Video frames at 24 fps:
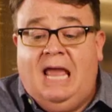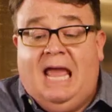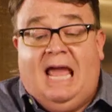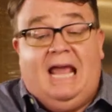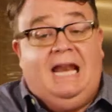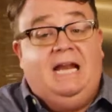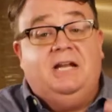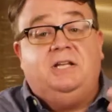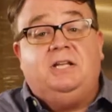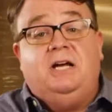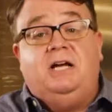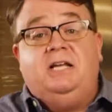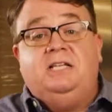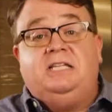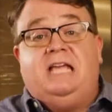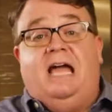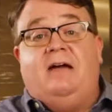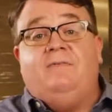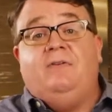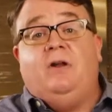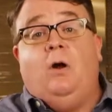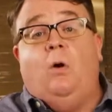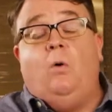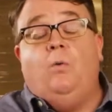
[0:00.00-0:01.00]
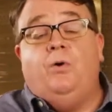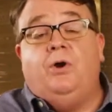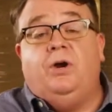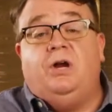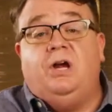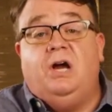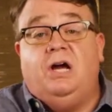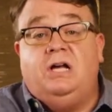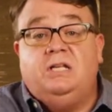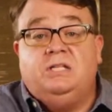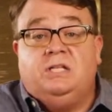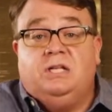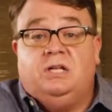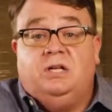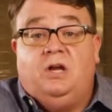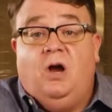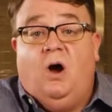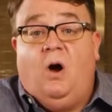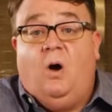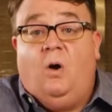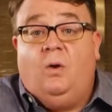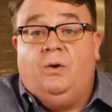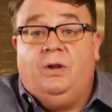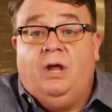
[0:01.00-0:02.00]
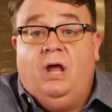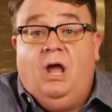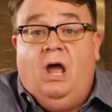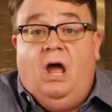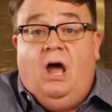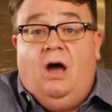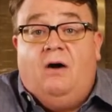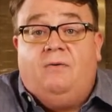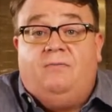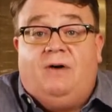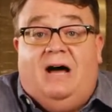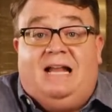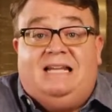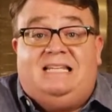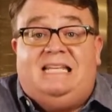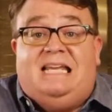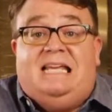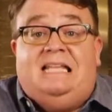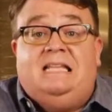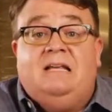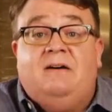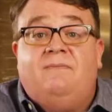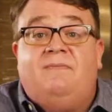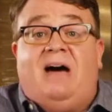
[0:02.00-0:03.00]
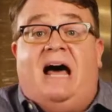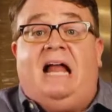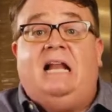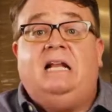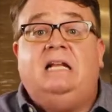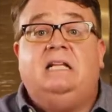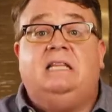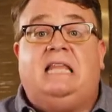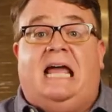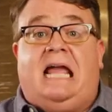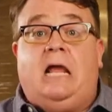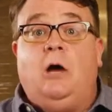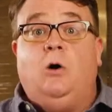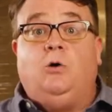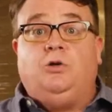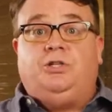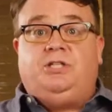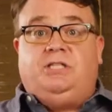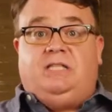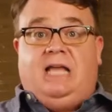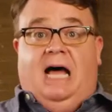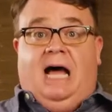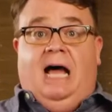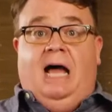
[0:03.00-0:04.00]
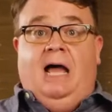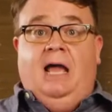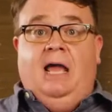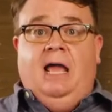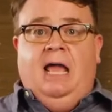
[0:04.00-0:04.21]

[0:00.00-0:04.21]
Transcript: And it does have an older cousin called Fontina Val d'Aosta.